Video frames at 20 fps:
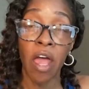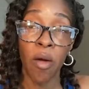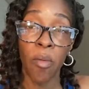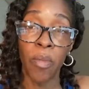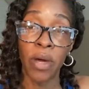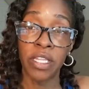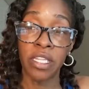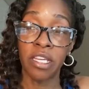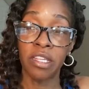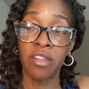
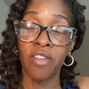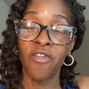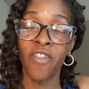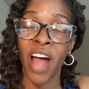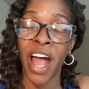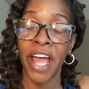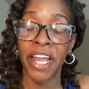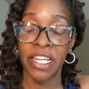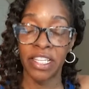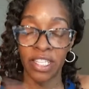but the
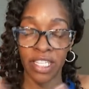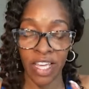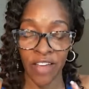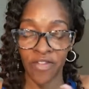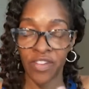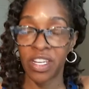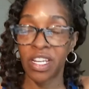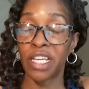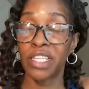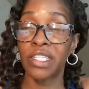divine is
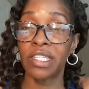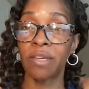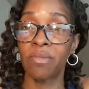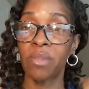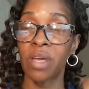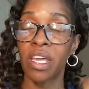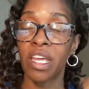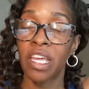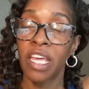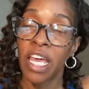giving us some
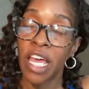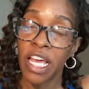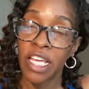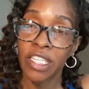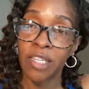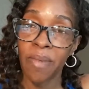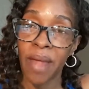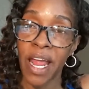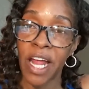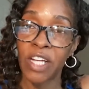
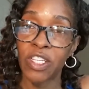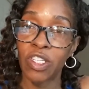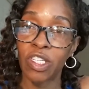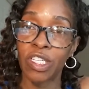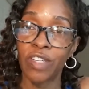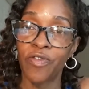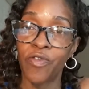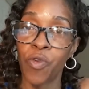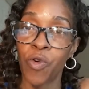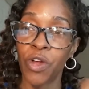some answers
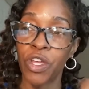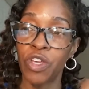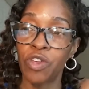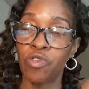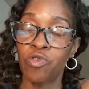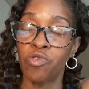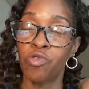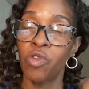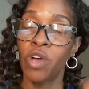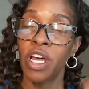for
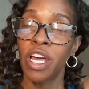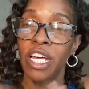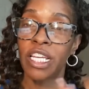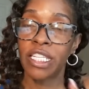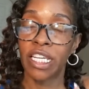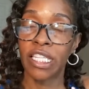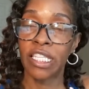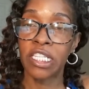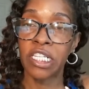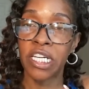you
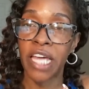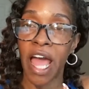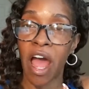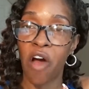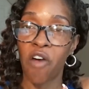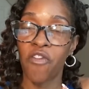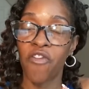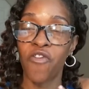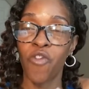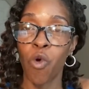to look
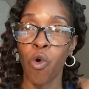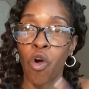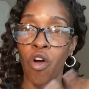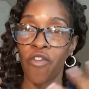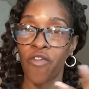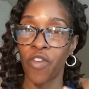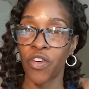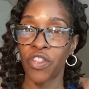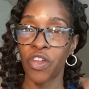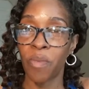out for
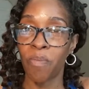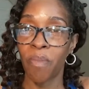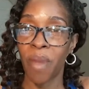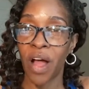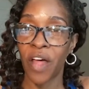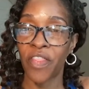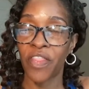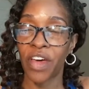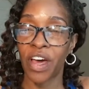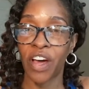for the
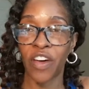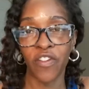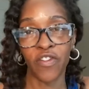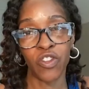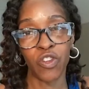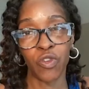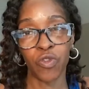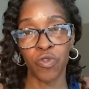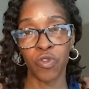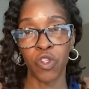month of
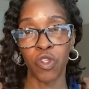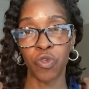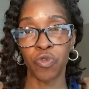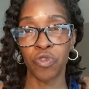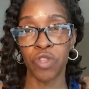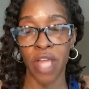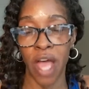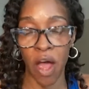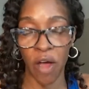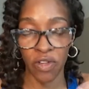June
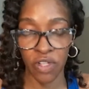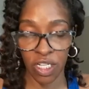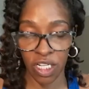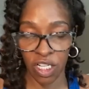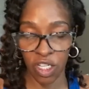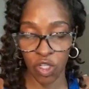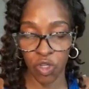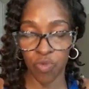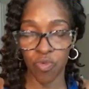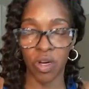
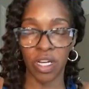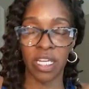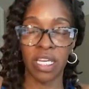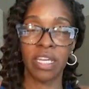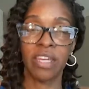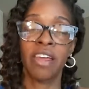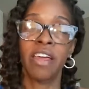2020.